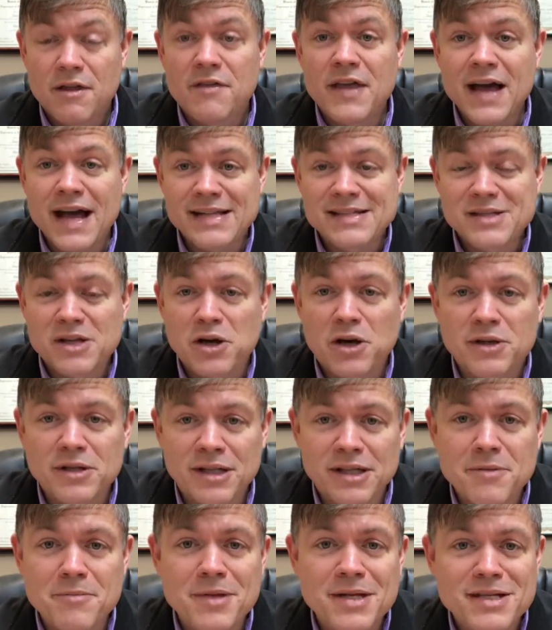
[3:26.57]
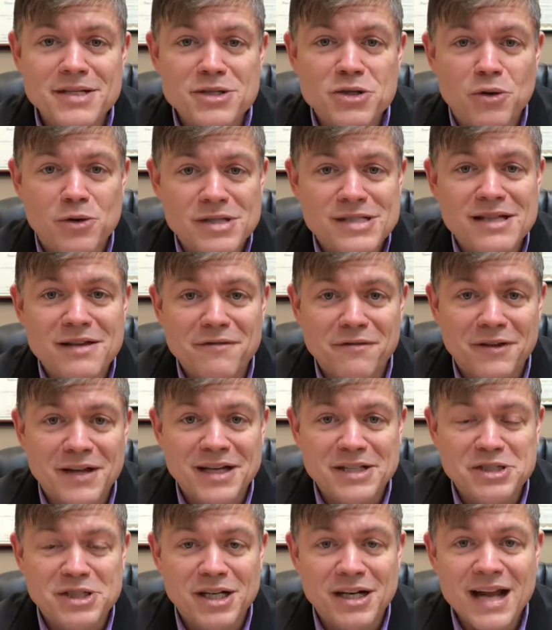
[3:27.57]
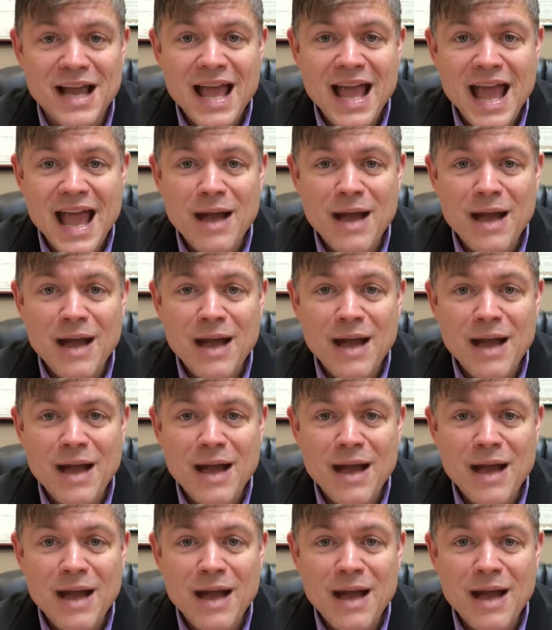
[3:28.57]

that's called limited dorsiflexion.